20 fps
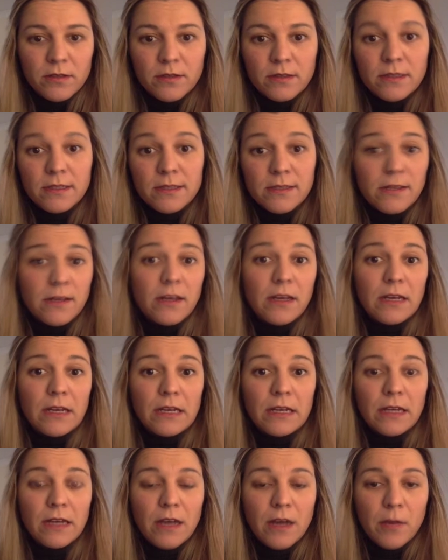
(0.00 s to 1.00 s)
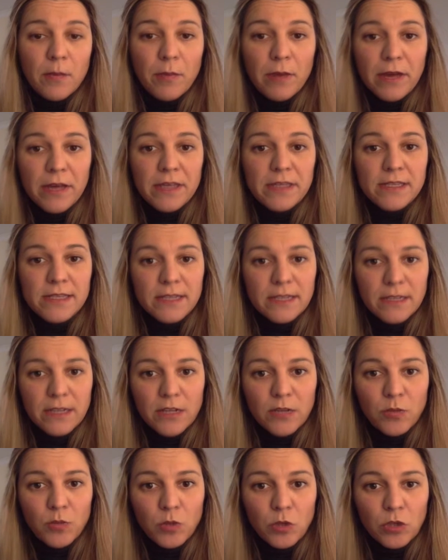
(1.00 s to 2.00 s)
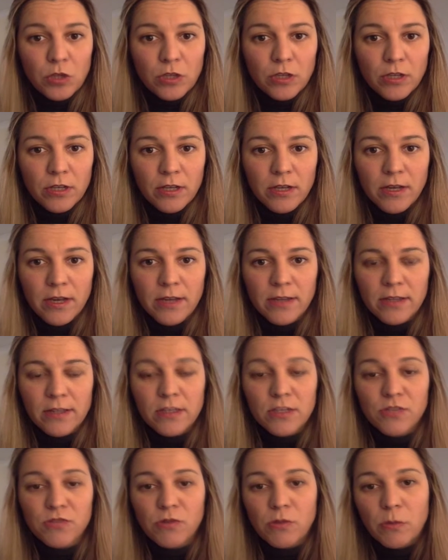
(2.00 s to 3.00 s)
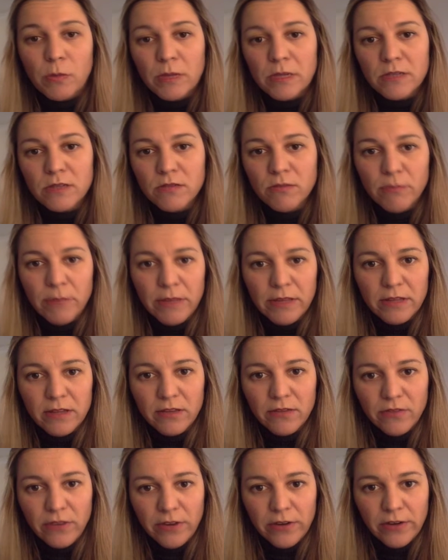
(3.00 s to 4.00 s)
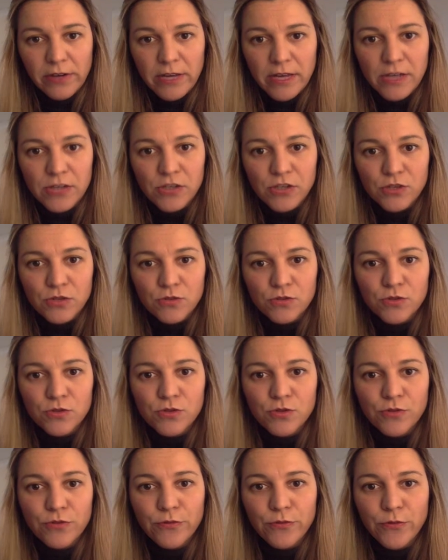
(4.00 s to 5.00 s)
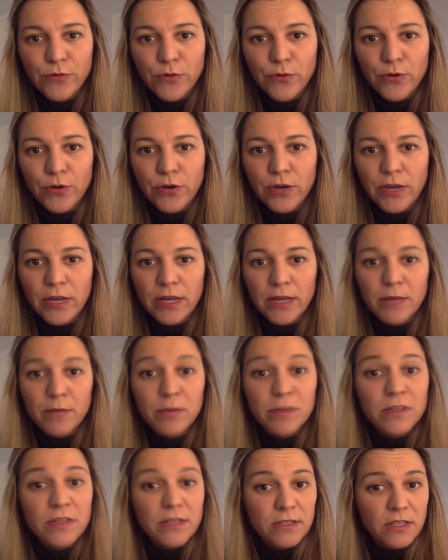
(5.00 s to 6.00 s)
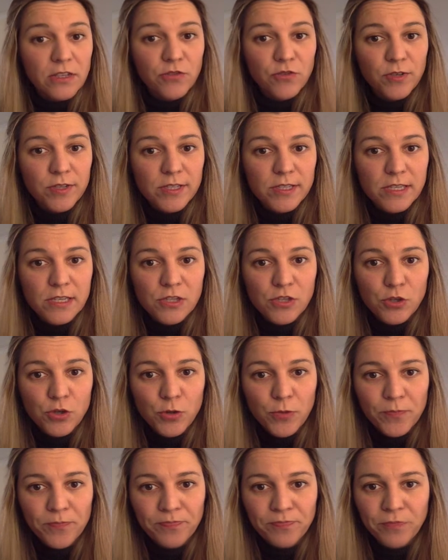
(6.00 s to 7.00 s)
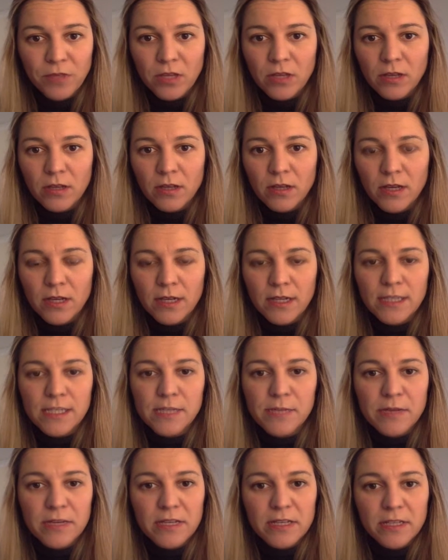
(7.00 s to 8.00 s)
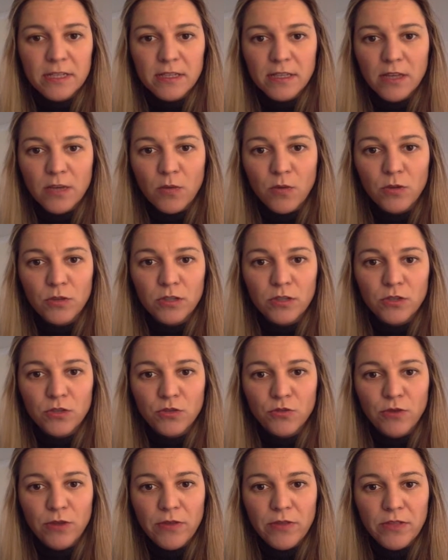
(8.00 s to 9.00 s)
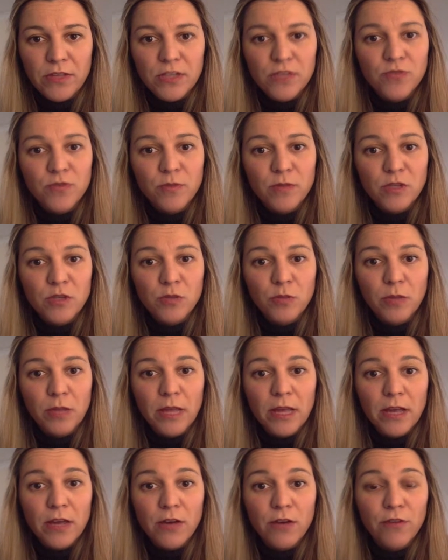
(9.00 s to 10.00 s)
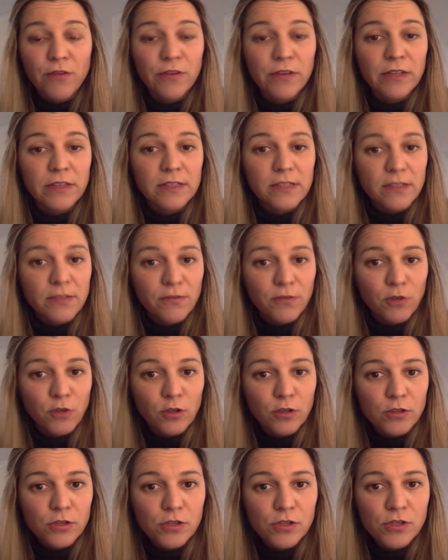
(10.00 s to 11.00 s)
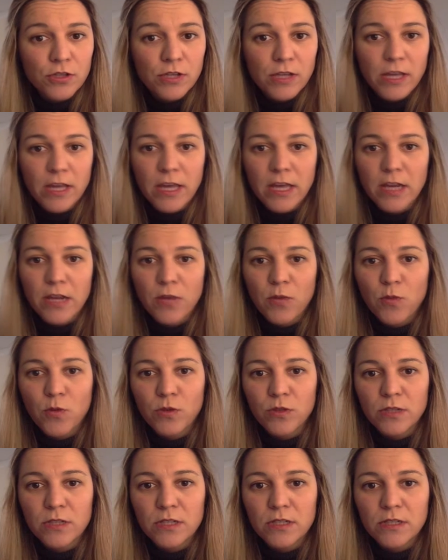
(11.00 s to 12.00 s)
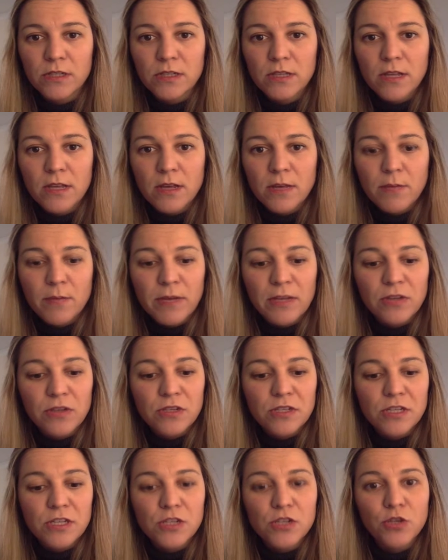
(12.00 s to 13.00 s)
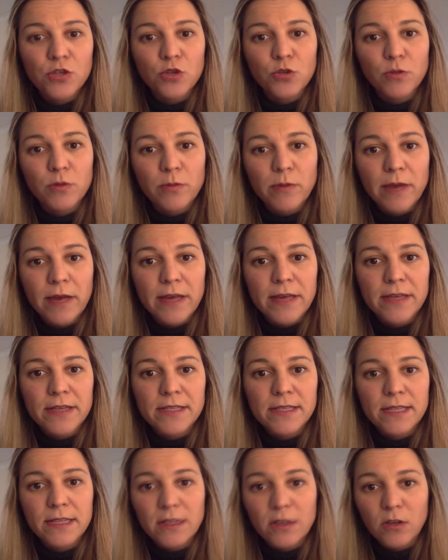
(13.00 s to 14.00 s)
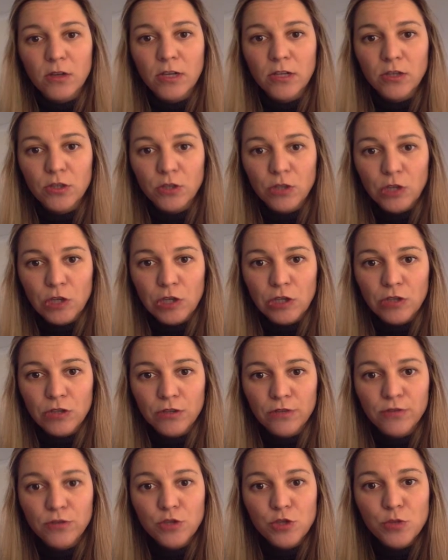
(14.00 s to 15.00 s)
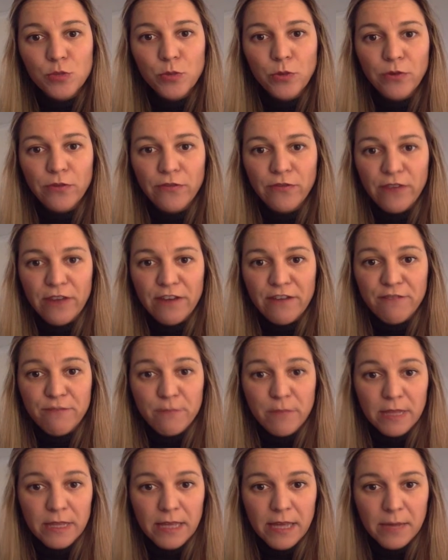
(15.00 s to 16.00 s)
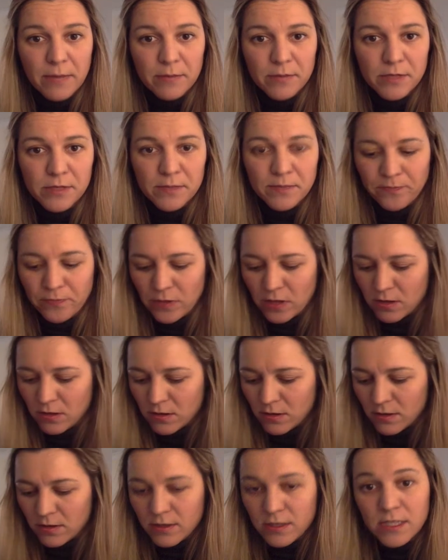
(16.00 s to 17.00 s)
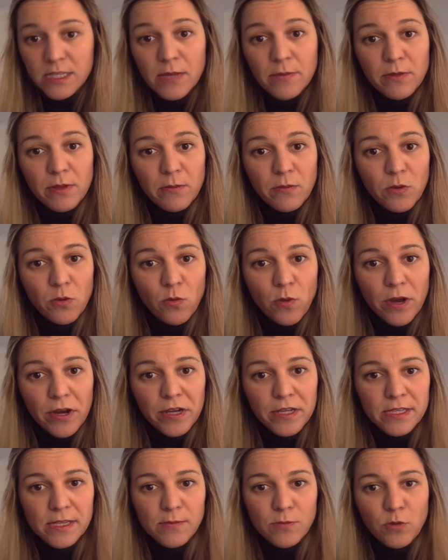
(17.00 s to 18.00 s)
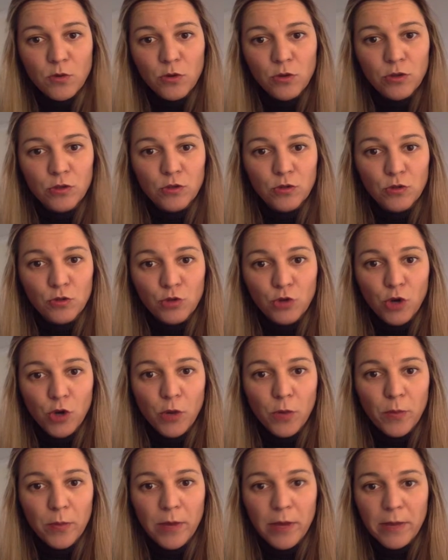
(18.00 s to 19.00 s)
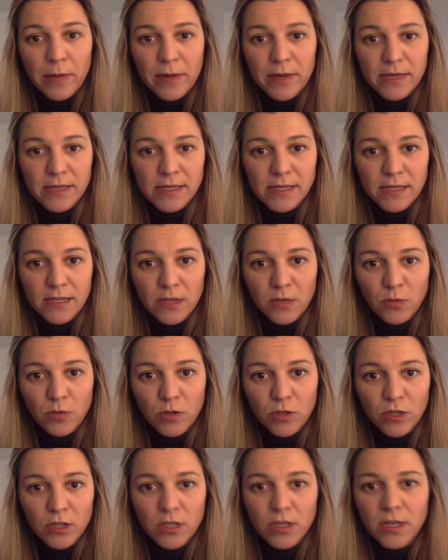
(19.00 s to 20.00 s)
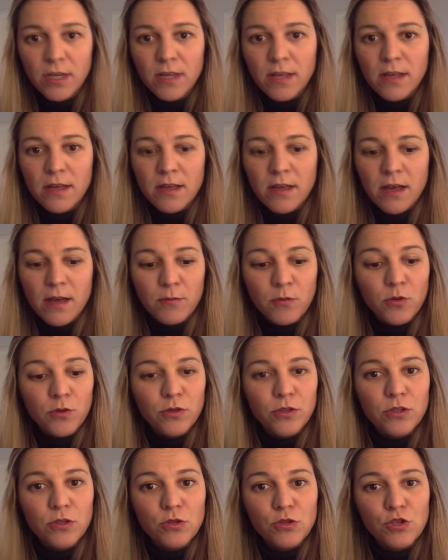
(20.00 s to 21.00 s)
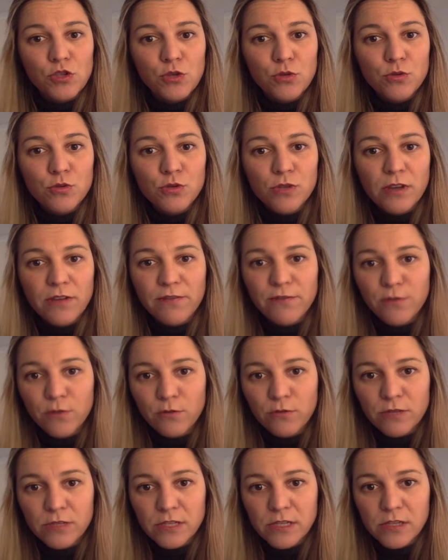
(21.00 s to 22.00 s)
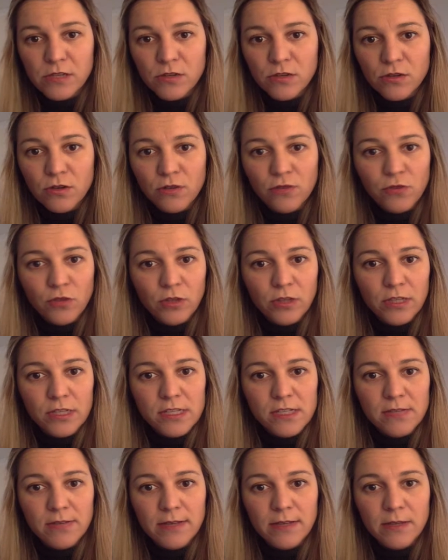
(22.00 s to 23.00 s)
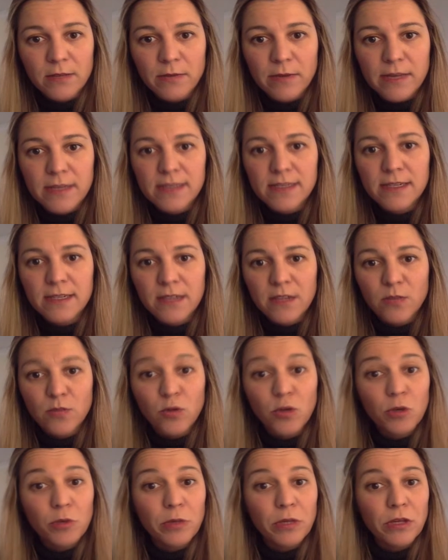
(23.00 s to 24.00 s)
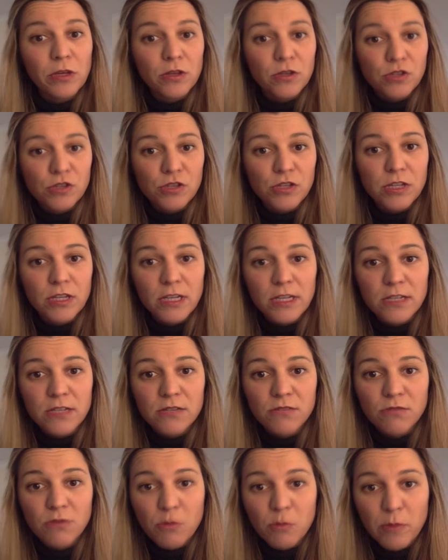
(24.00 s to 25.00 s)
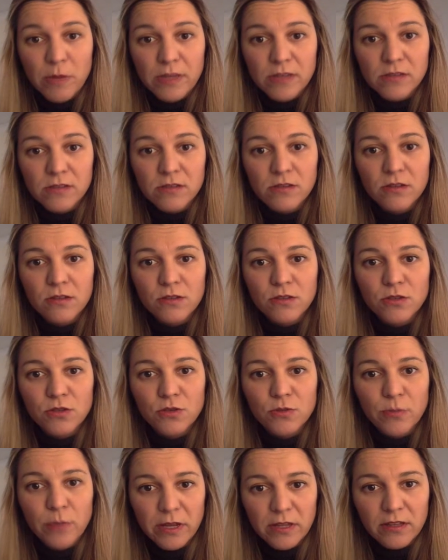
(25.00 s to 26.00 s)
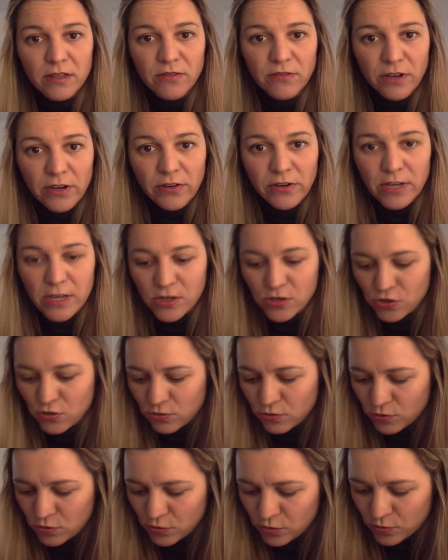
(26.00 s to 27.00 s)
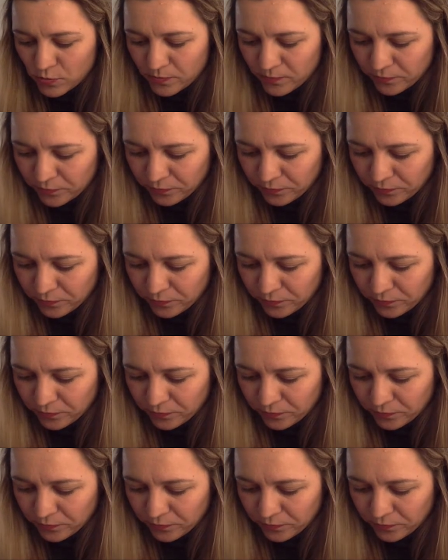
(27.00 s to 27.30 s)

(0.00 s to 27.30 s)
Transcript: design a biasing network uh, that is robust to beta variations for a B J T transistor. And let's imagine that I wanted to run this from a supply of eighteen volts, and I wanted my transistor to be biased at a collector current of two point five milliamps. Step number one is I'm going to draw my biasing network. I'm going to choose a four resistor or voltage divider biasing network because it is robust to beta variations.